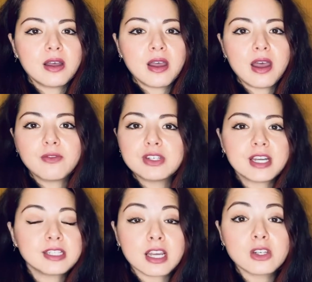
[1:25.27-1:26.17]
everyday
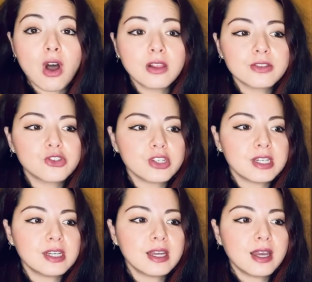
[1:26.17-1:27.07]

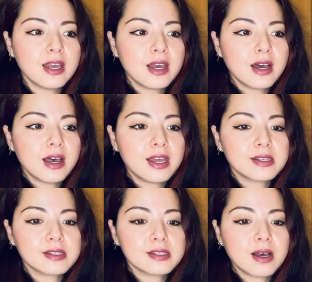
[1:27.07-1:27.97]
technology,
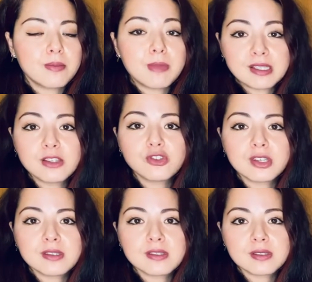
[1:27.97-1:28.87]
and
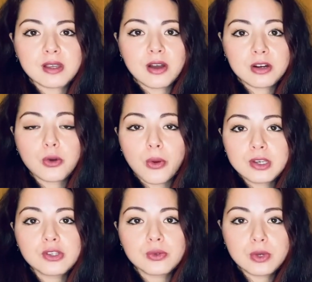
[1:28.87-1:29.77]
messages are going
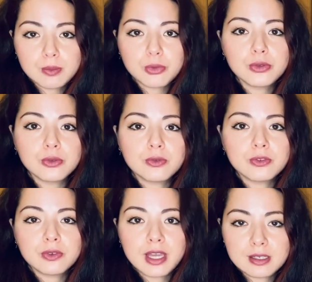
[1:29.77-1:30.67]
to improve
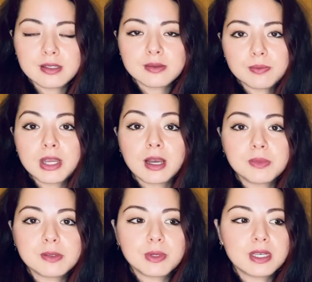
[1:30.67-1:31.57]
and pick up
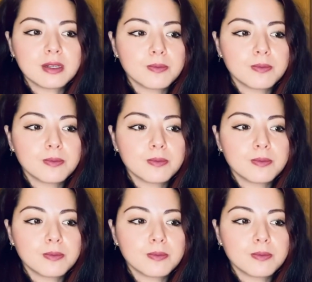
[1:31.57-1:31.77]
speed.